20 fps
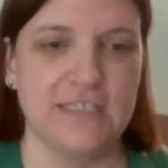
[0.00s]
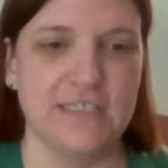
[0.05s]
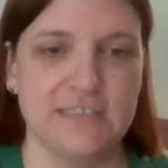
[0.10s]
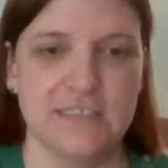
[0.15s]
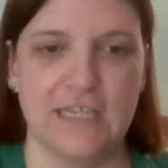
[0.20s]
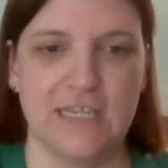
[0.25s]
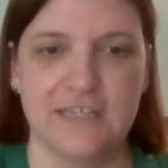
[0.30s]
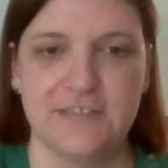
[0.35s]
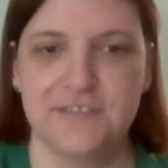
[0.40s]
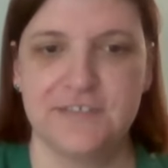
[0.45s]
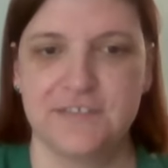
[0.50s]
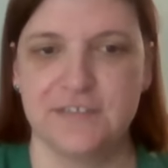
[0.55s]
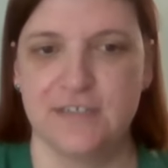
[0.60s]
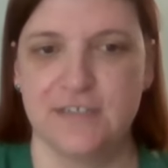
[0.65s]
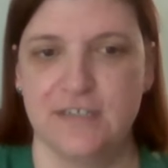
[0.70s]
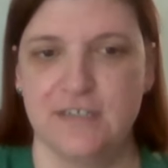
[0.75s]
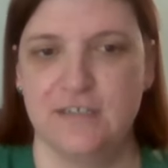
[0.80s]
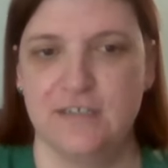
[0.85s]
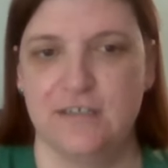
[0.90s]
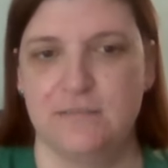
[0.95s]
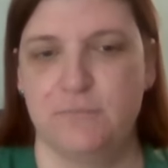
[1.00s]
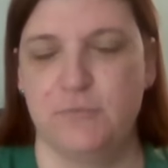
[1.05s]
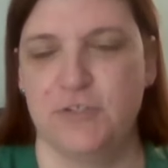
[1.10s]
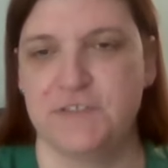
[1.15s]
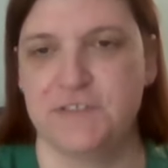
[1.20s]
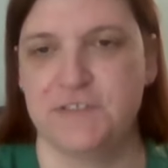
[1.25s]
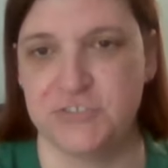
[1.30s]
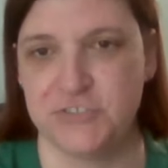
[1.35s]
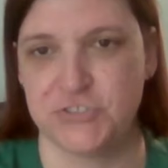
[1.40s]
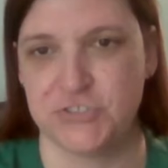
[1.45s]
Last
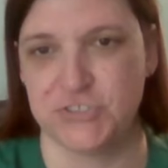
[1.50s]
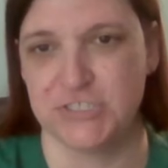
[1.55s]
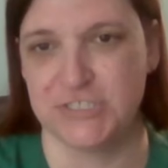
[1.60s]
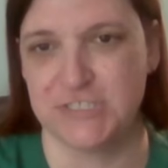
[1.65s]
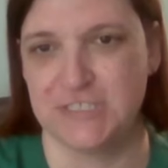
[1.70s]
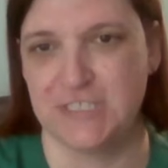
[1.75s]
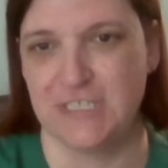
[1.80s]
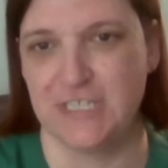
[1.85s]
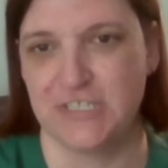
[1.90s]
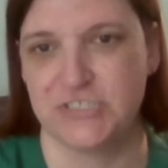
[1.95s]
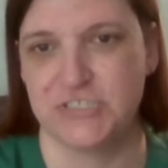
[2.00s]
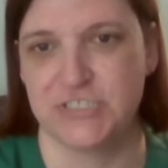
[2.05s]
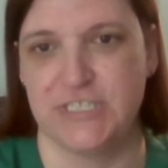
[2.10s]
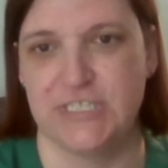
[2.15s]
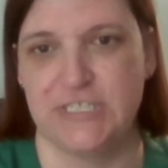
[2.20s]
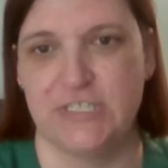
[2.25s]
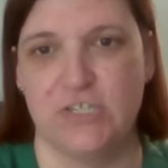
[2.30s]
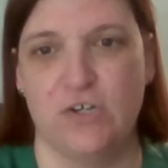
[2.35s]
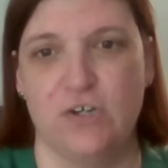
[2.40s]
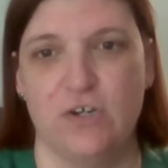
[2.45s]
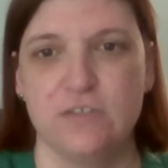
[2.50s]
presidential election,